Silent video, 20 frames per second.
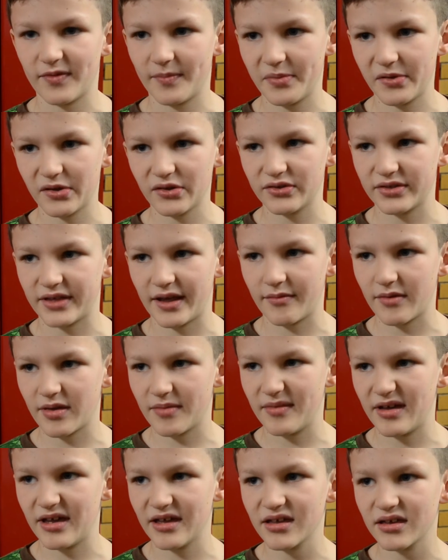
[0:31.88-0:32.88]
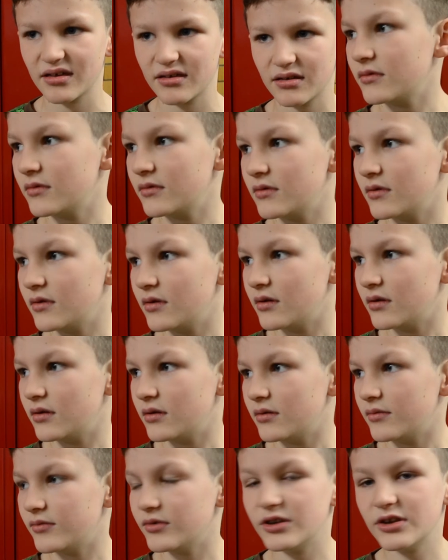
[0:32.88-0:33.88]
the pillows that we make
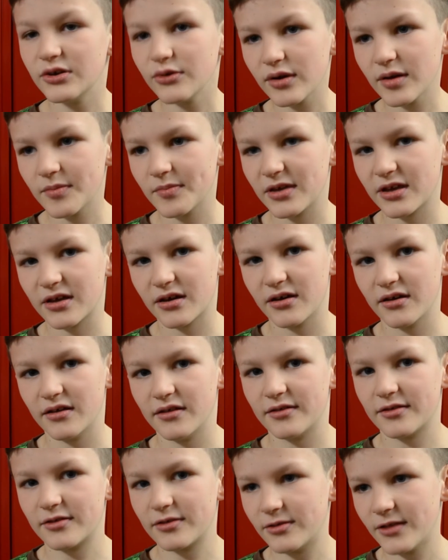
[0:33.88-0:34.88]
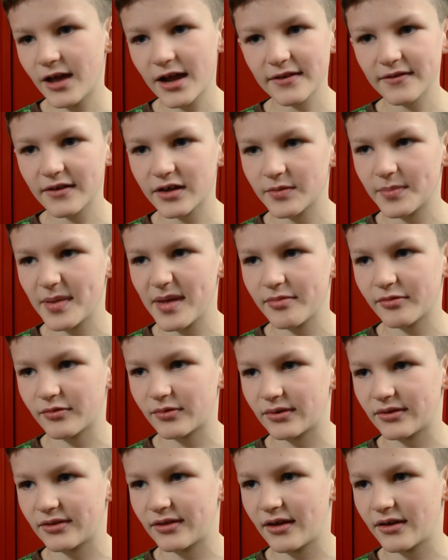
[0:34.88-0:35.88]
we do it because not a lot of people
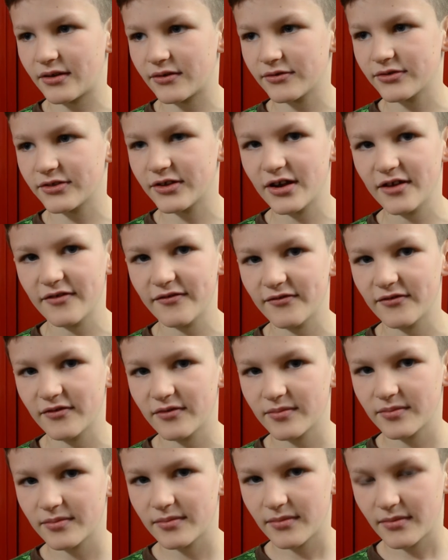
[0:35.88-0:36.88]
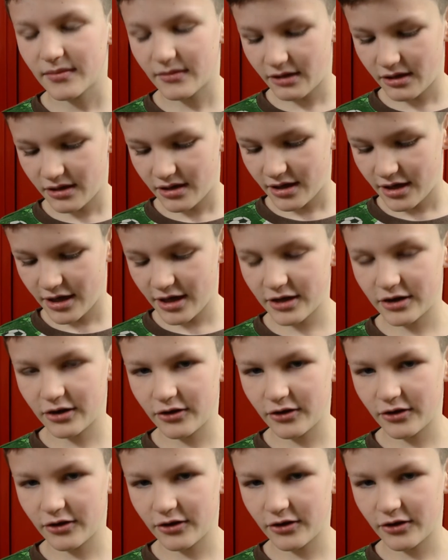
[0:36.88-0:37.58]
recycle stuff and